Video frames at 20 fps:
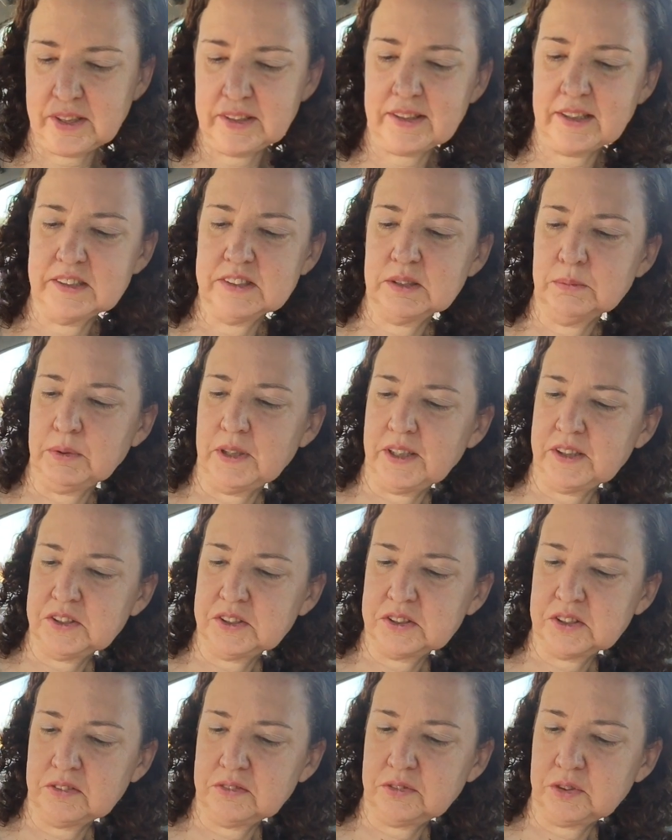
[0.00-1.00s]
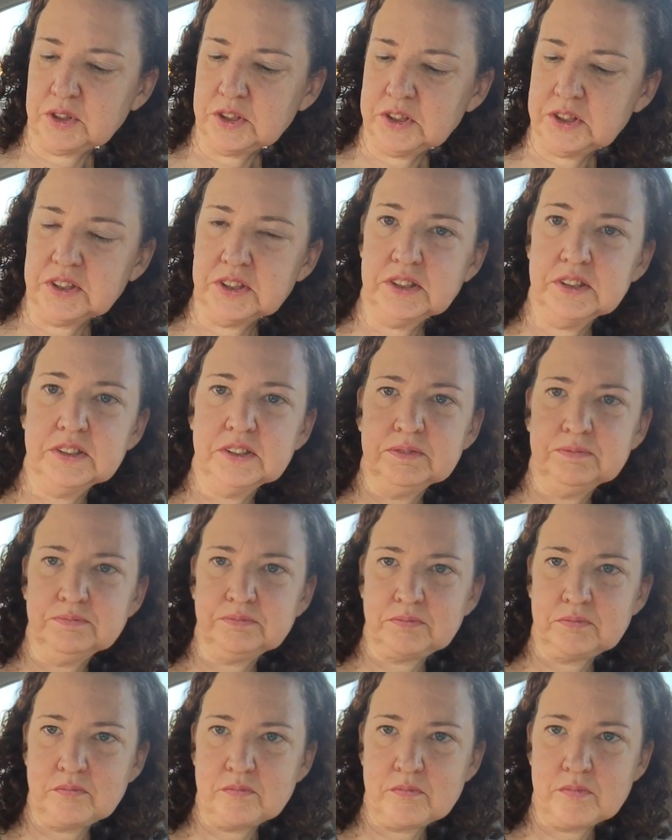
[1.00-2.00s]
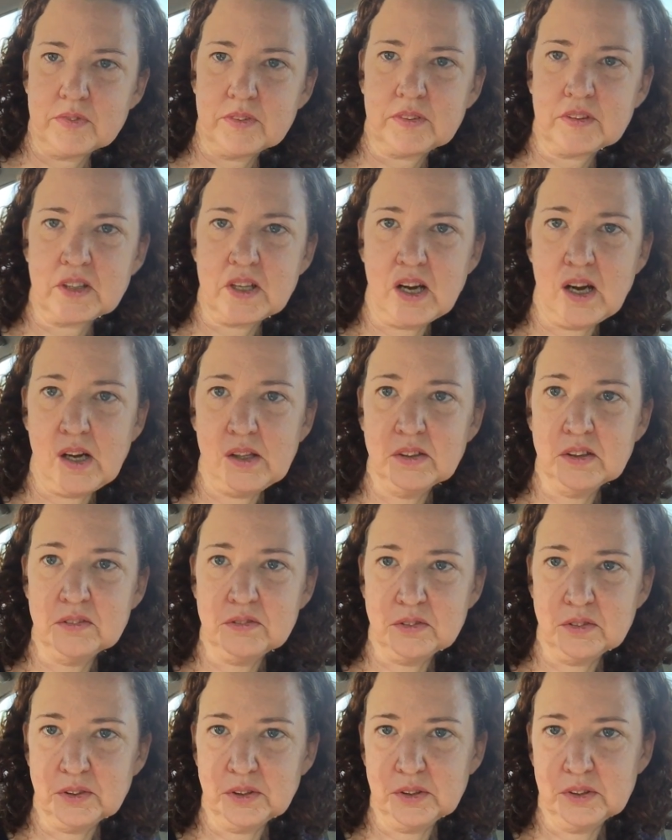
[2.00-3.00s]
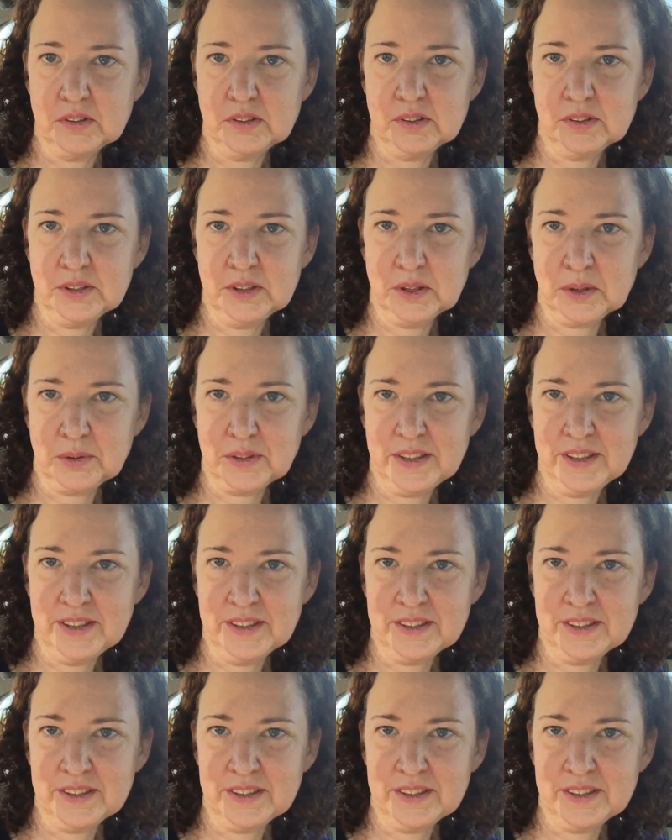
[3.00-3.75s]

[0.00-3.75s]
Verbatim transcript: I got some extra virgin olive oil right